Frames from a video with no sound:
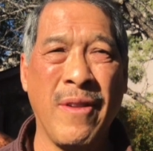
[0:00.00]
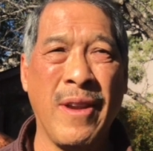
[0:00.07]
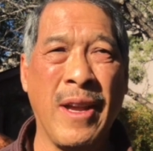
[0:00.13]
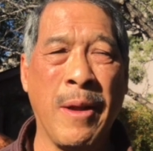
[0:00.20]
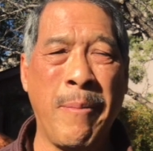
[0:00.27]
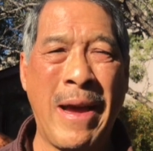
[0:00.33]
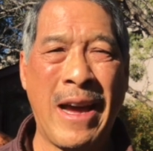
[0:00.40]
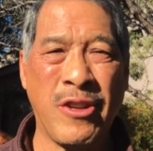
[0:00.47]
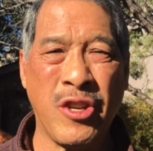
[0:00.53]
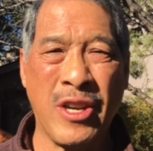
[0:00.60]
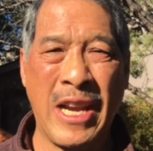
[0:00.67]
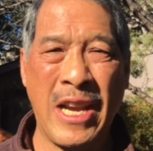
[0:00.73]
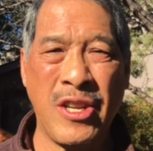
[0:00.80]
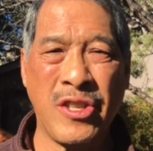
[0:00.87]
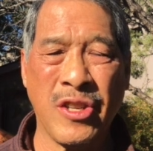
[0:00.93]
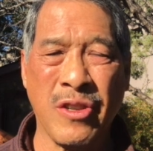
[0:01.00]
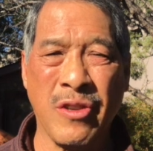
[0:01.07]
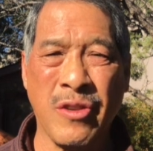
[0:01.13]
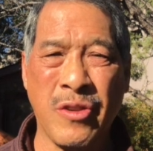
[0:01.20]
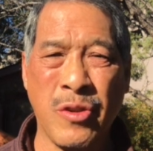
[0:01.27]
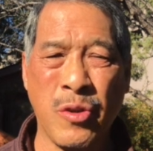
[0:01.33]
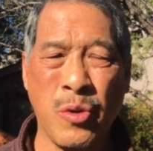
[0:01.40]
imagination
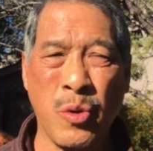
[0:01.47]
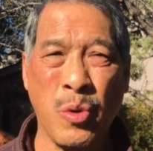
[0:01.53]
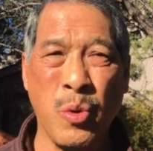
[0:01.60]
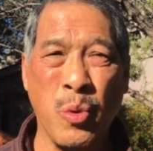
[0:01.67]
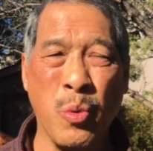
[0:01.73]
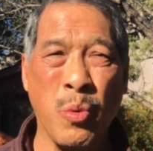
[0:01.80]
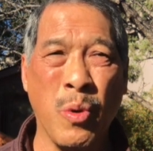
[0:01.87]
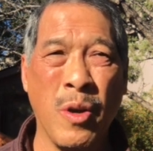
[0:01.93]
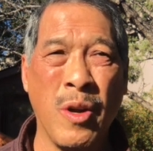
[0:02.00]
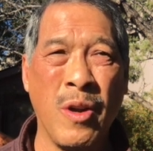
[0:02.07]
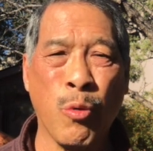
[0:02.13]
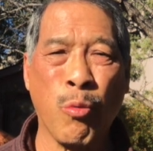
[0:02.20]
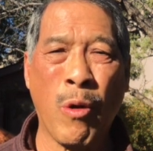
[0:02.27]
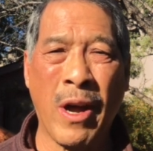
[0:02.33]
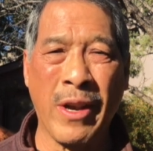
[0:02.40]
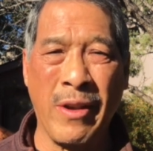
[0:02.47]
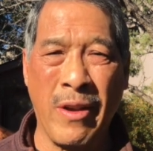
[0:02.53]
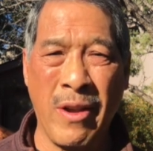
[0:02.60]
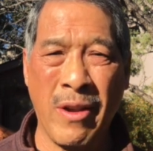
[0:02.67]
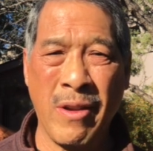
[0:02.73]
to run